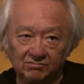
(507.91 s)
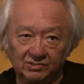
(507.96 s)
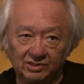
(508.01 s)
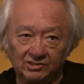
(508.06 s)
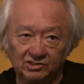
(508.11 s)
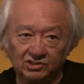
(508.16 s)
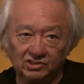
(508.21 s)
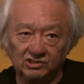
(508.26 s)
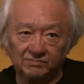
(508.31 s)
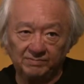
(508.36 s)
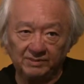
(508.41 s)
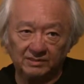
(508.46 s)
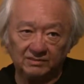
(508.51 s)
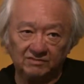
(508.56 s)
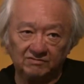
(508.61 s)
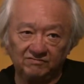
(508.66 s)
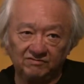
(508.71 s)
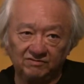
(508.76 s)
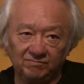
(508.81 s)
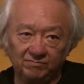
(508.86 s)

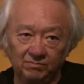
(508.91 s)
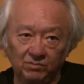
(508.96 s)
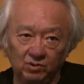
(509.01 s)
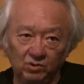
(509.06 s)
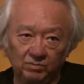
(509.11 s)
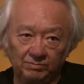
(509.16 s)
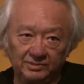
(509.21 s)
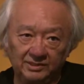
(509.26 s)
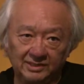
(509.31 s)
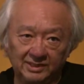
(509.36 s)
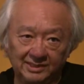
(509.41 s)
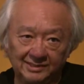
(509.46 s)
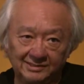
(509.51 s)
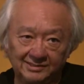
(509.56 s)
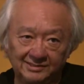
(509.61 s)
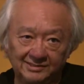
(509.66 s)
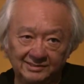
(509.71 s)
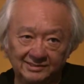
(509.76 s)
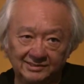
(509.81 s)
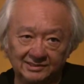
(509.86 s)
retrospective at MoMA in
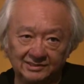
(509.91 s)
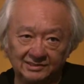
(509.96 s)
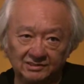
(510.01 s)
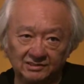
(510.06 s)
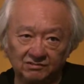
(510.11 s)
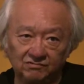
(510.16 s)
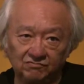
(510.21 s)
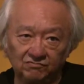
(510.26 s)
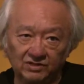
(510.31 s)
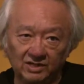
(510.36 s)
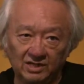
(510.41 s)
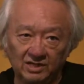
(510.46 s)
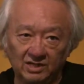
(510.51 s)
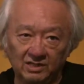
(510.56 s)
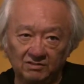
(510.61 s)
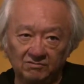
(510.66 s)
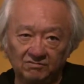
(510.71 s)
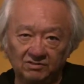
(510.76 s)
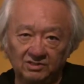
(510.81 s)
1965.